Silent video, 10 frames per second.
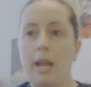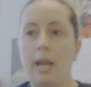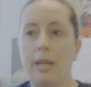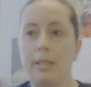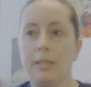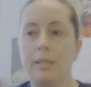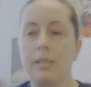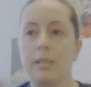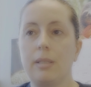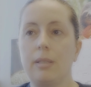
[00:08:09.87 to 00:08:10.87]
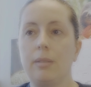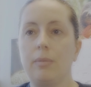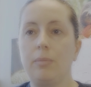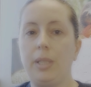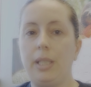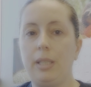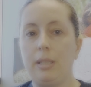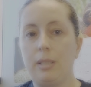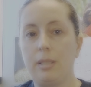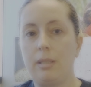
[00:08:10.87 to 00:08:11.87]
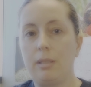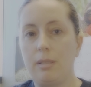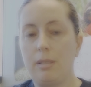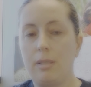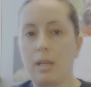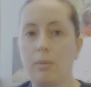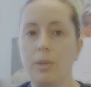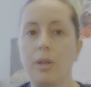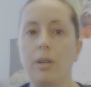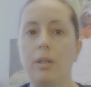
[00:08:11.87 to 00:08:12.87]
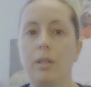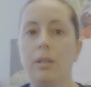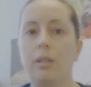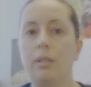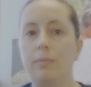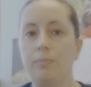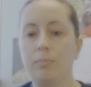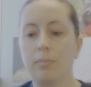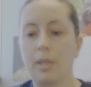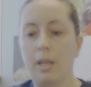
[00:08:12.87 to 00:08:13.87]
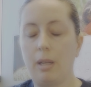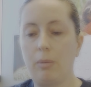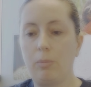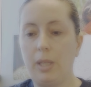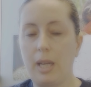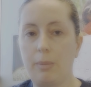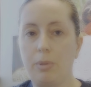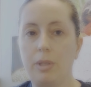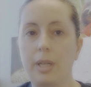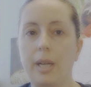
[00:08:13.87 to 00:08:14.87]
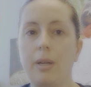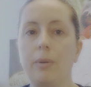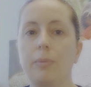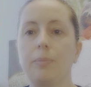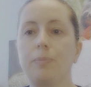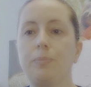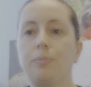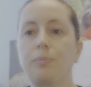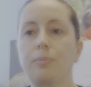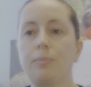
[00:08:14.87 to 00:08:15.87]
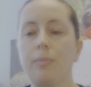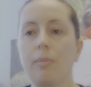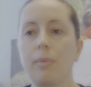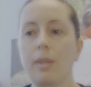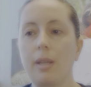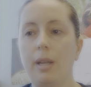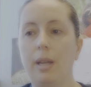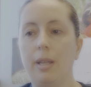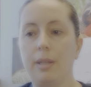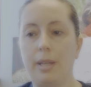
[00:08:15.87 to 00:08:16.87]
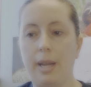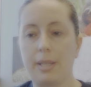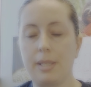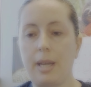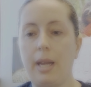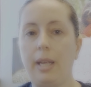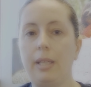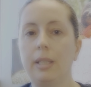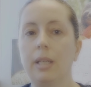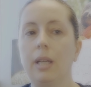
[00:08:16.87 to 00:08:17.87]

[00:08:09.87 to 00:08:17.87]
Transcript: and we dealt with her, and we had to put her down. And the next day,